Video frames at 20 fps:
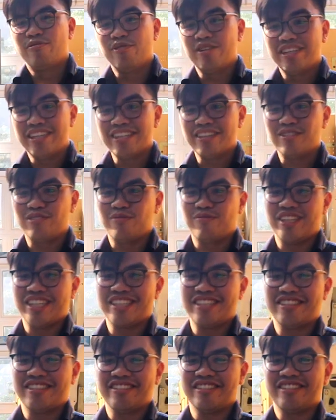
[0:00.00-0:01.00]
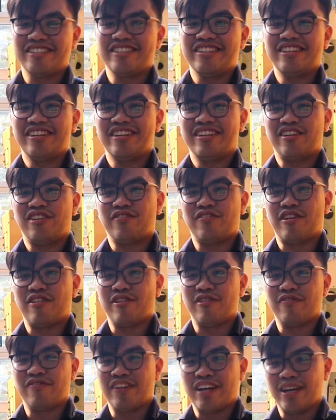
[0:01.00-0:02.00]
We need to make sure of our
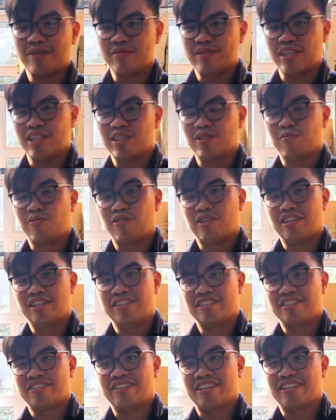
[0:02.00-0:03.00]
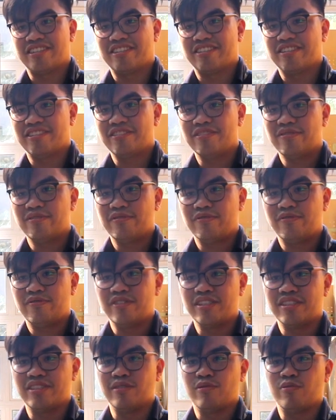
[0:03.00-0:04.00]
flaps and spoiler structure
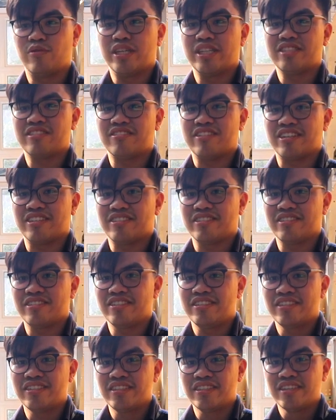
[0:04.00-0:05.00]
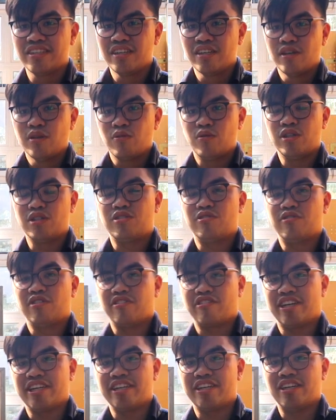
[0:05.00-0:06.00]
fits the wing structure, which
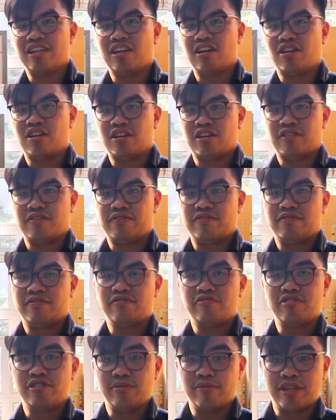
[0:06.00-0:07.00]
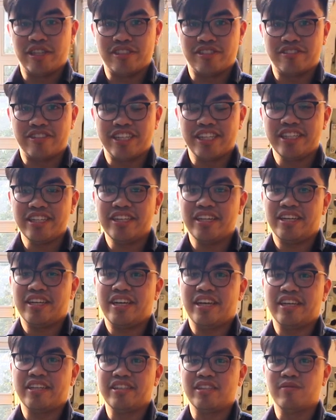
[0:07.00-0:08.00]
require a lot of remeasuring
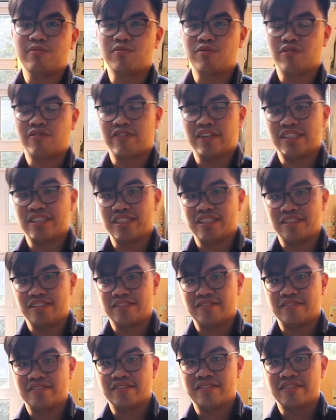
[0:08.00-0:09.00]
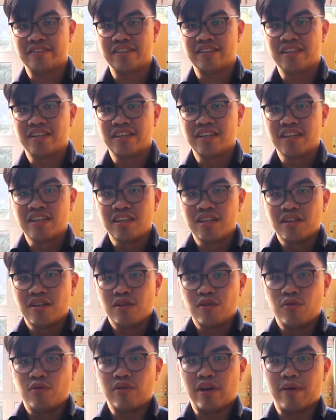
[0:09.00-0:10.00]
and improvisation.
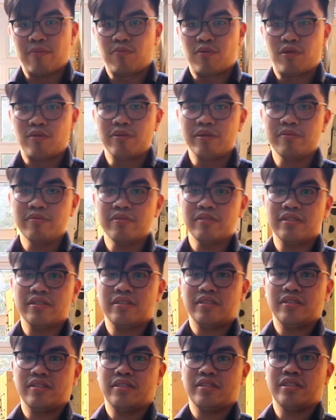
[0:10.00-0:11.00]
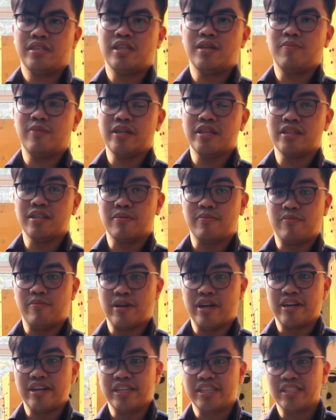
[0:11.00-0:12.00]
We had problems keeping the
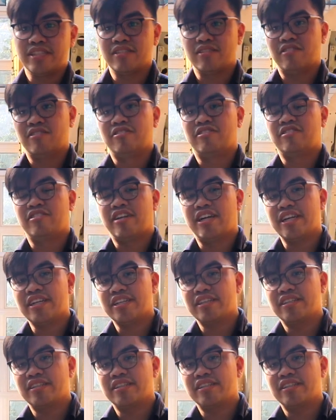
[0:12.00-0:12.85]
bearings on track.